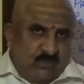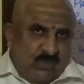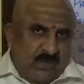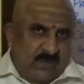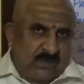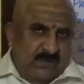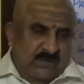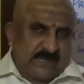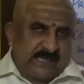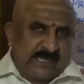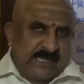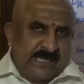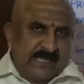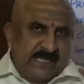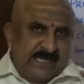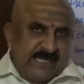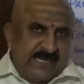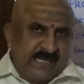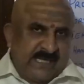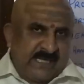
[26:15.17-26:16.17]
what
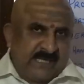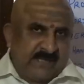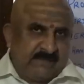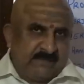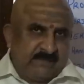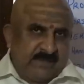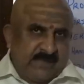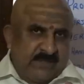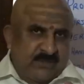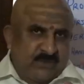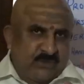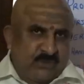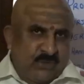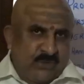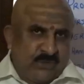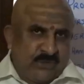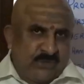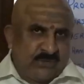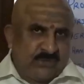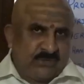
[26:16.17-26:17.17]
a native is
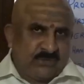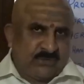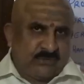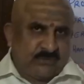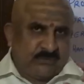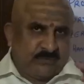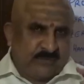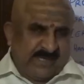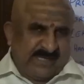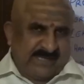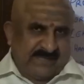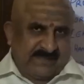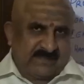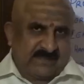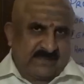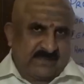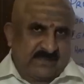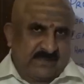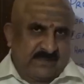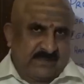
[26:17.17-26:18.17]
going to
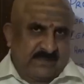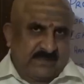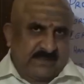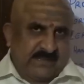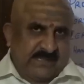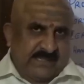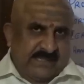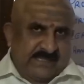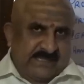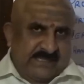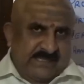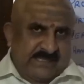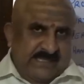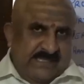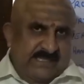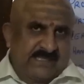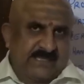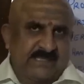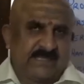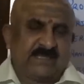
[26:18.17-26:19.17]
face, it is
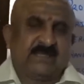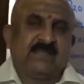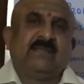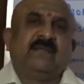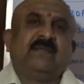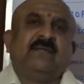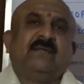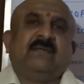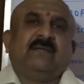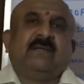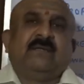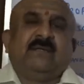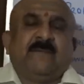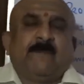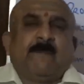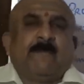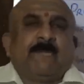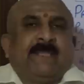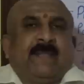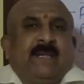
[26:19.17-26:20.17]
his
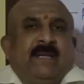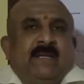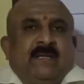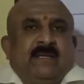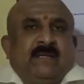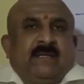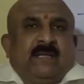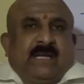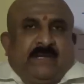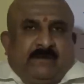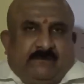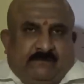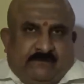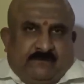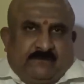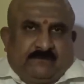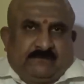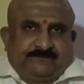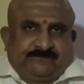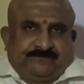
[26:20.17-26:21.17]

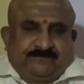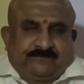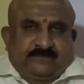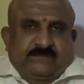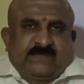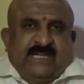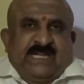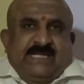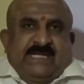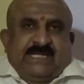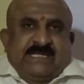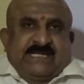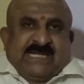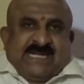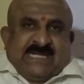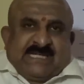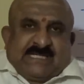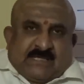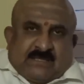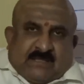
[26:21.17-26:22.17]
life. It is
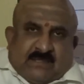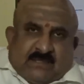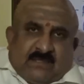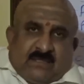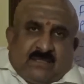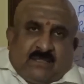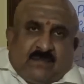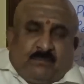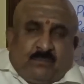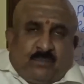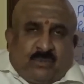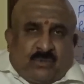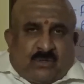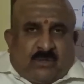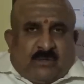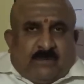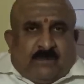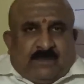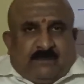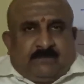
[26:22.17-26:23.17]
his
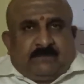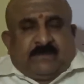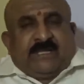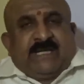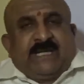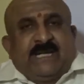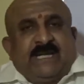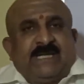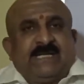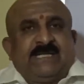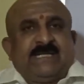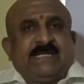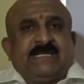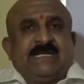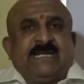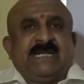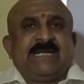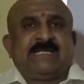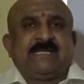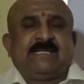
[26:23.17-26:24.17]
problem. It
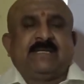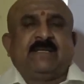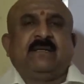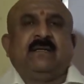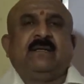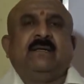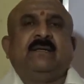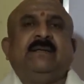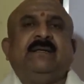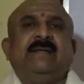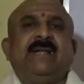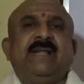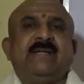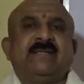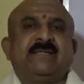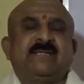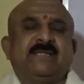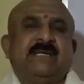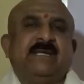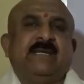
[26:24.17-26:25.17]
is his
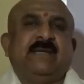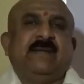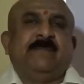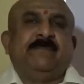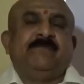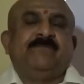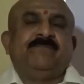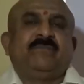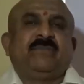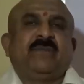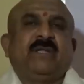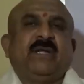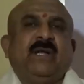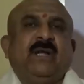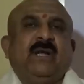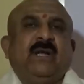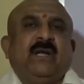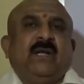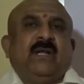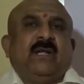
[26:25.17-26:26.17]
destiny.
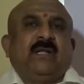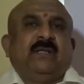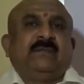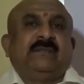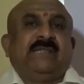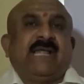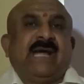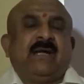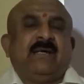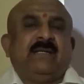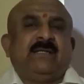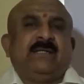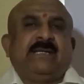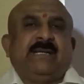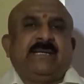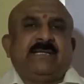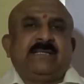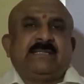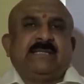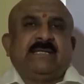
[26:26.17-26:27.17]
That
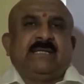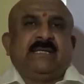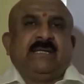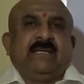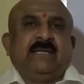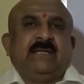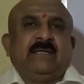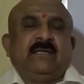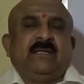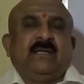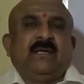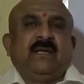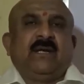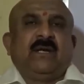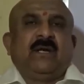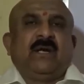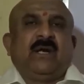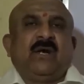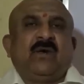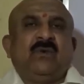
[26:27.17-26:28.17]
destiny,
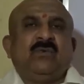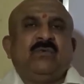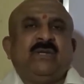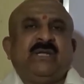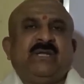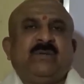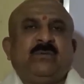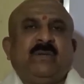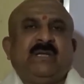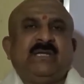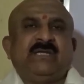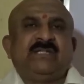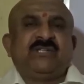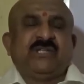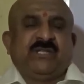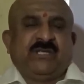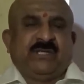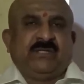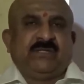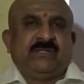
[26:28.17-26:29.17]
how it will
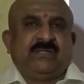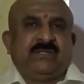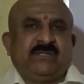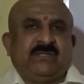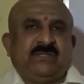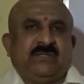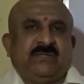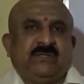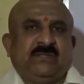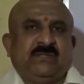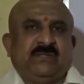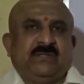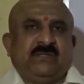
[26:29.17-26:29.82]
change?